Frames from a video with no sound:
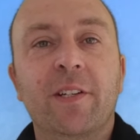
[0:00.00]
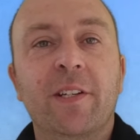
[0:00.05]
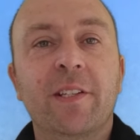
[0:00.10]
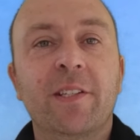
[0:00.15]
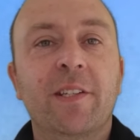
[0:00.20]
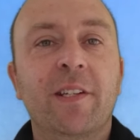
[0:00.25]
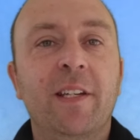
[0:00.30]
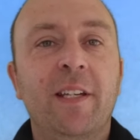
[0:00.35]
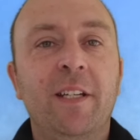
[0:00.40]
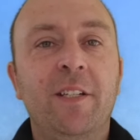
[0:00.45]

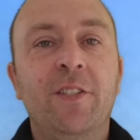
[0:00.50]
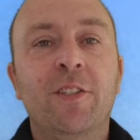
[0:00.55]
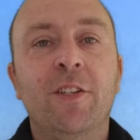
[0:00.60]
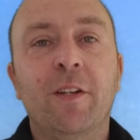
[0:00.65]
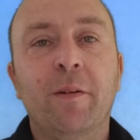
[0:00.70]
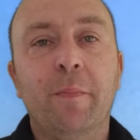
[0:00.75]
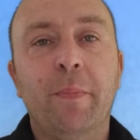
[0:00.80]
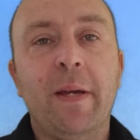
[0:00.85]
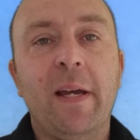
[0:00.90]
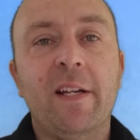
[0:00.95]
Does it need
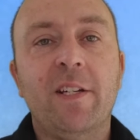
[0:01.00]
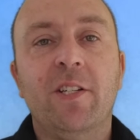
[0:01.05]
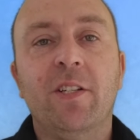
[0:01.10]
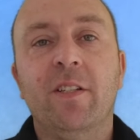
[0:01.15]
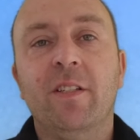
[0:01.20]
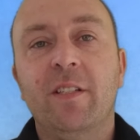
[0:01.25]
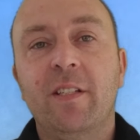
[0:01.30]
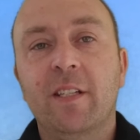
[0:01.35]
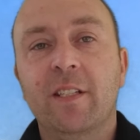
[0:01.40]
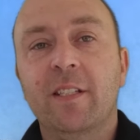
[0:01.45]
certain
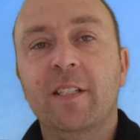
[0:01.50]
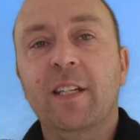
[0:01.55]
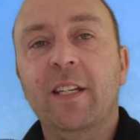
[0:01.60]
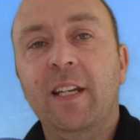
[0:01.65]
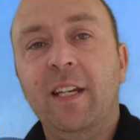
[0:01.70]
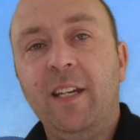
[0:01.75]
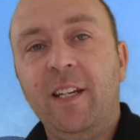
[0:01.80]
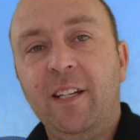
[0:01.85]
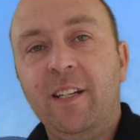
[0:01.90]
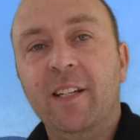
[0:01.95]
patches? Does it
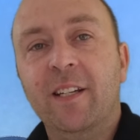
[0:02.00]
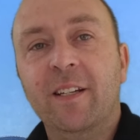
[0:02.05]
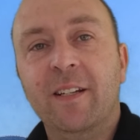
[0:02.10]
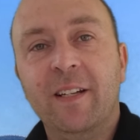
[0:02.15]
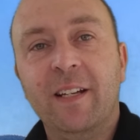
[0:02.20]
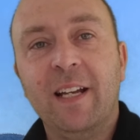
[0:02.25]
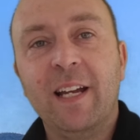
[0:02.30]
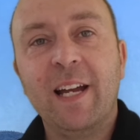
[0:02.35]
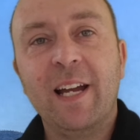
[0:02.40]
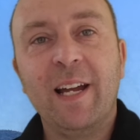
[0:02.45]
need
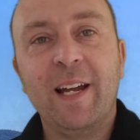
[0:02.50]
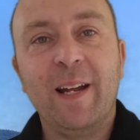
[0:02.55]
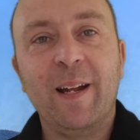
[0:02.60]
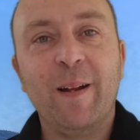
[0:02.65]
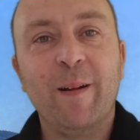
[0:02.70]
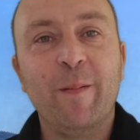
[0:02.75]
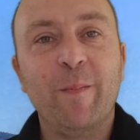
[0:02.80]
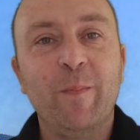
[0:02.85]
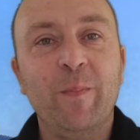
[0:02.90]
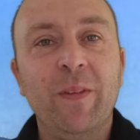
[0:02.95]

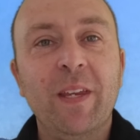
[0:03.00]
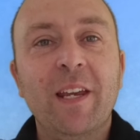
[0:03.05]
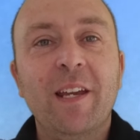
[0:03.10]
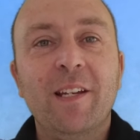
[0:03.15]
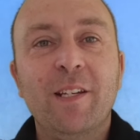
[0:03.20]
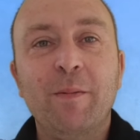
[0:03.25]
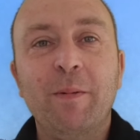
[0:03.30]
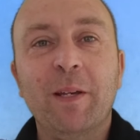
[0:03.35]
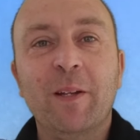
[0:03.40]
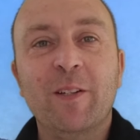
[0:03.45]
to
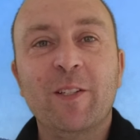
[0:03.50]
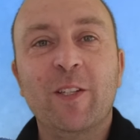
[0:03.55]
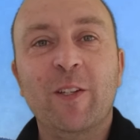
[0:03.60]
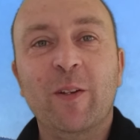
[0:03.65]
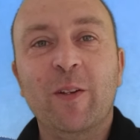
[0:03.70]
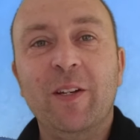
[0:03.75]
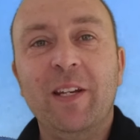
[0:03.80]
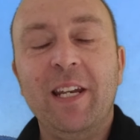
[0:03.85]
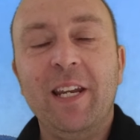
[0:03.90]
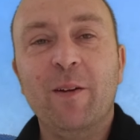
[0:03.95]
be on a
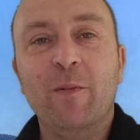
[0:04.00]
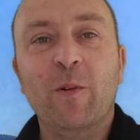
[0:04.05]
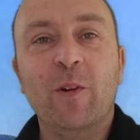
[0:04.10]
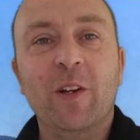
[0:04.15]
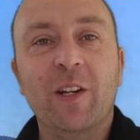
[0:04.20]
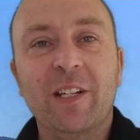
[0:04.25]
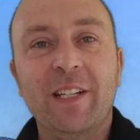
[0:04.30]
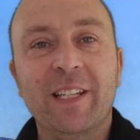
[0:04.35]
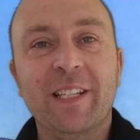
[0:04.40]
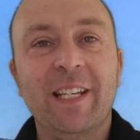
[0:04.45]
certain
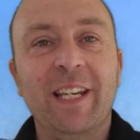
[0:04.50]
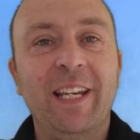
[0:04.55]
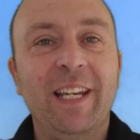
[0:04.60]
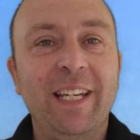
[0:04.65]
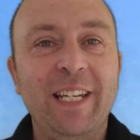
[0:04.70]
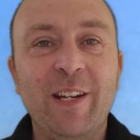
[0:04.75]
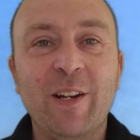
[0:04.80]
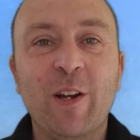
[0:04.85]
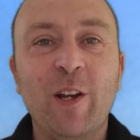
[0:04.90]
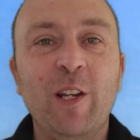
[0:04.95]
network?
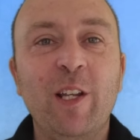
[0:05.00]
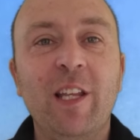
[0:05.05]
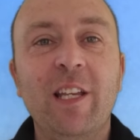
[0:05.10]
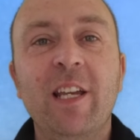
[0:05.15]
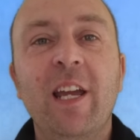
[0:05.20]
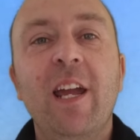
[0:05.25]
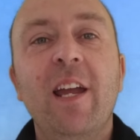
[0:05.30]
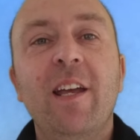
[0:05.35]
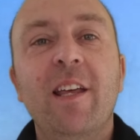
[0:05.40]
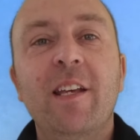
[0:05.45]

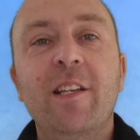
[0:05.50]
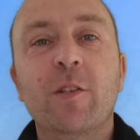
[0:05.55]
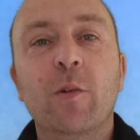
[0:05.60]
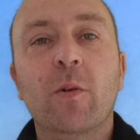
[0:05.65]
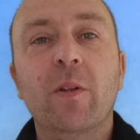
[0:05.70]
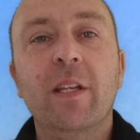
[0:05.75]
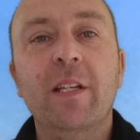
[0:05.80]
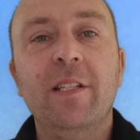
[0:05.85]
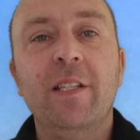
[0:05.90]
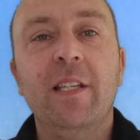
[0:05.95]
There's
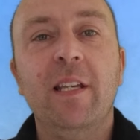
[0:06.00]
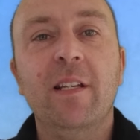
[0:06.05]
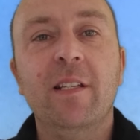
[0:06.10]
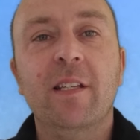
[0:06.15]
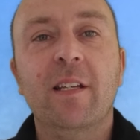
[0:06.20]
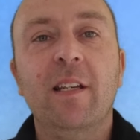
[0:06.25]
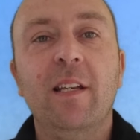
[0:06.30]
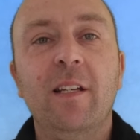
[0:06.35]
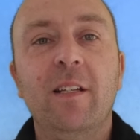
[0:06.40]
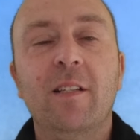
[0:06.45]
all these things
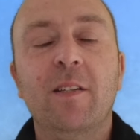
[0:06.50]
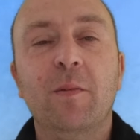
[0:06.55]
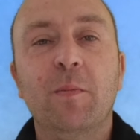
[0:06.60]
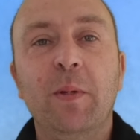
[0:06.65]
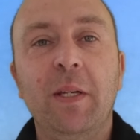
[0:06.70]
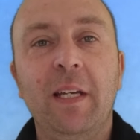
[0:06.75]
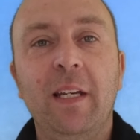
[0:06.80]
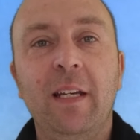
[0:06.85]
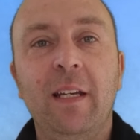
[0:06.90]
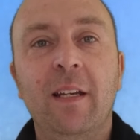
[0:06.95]
that need to
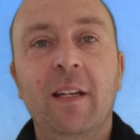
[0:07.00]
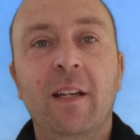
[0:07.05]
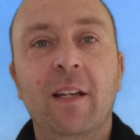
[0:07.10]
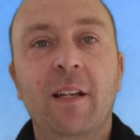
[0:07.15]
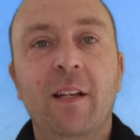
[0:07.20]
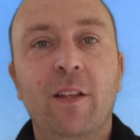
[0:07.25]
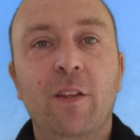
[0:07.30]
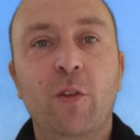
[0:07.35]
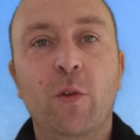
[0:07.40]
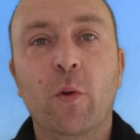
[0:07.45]
be
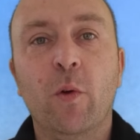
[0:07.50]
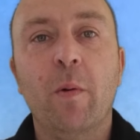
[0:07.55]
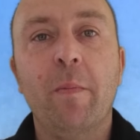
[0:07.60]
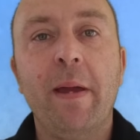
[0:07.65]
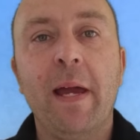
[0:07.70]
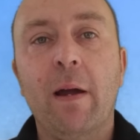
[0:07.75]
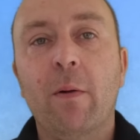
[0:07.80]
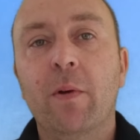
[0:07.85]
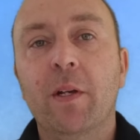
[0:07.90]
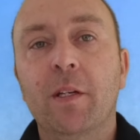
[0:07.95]
thought
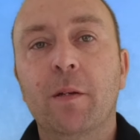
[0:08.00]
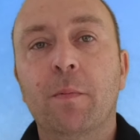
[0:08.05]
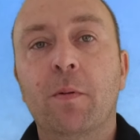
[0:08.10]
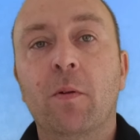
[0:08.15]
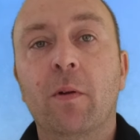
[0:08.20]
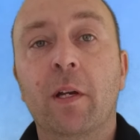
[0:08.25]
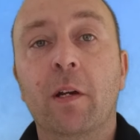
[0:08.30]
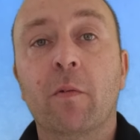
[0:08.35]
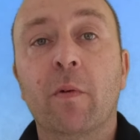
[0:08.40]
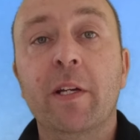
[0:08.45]
about when
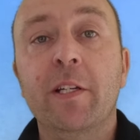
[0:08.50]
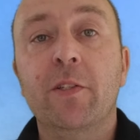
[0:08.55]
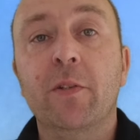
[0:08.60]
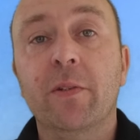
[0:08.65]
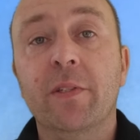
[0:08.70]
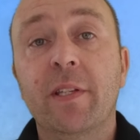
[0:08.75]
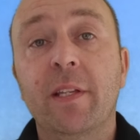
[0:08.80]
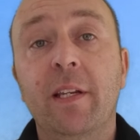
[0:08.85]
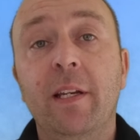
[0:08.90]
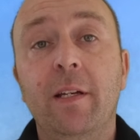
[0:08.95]
deploying a
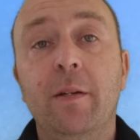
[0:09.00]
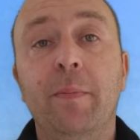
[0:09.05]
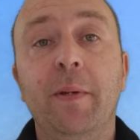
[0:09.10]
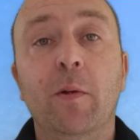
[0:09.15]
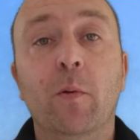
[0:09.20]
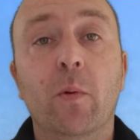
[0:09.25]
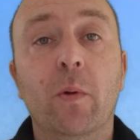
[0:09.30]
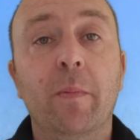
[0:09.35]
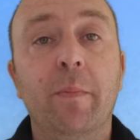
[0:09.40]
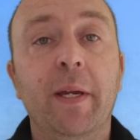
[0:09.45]
resource that need to be
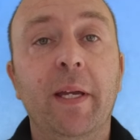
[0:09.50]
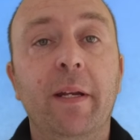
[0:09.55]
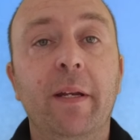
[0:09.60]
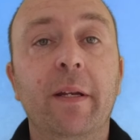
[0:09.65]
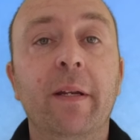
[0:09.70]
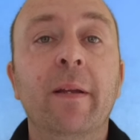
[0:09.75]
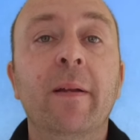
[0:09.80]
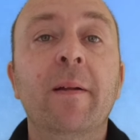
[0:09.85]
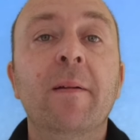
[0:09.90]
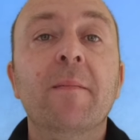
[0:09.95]
automated.